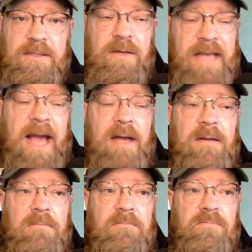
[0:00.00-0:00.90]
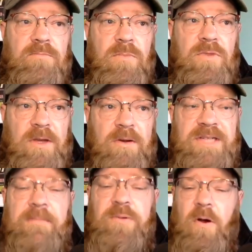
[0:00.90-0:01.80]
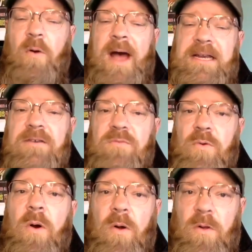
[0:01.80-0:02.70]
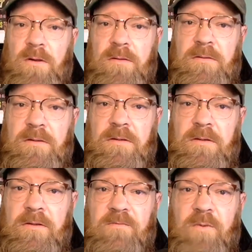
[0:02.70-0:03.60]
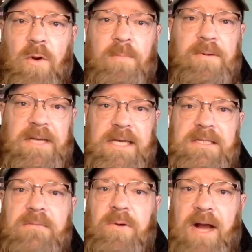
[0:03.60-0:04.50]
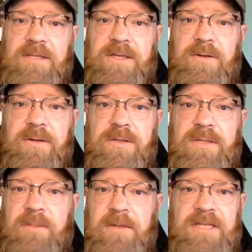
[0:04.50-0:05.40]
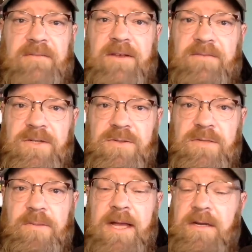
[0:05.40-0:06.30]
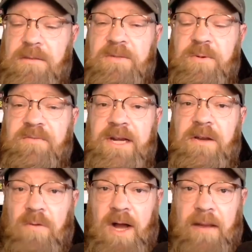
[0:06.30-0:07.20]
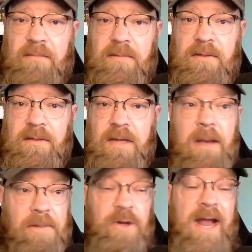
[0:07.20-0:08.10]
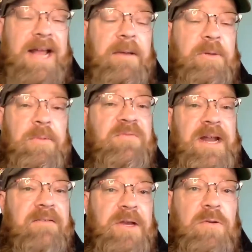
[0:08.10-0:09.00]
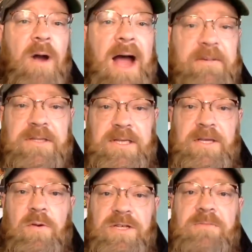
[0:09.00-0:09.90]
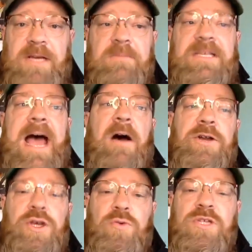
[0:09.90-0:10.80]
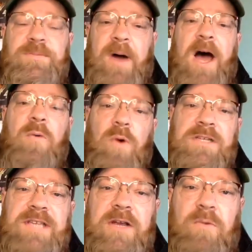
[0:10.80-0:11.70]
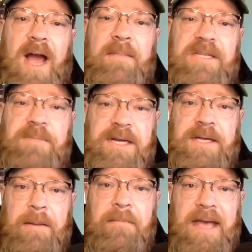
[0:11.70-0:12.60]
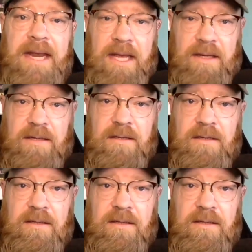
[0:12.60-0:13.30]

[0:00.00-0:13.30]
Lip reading: So yeah, there is a proactive role for police and prosecutors and public safety officials to play in terms of preventing crime. But you're not going to be able to prevent every crime. And so then the question becomes, how do you respond once a crime has been committed?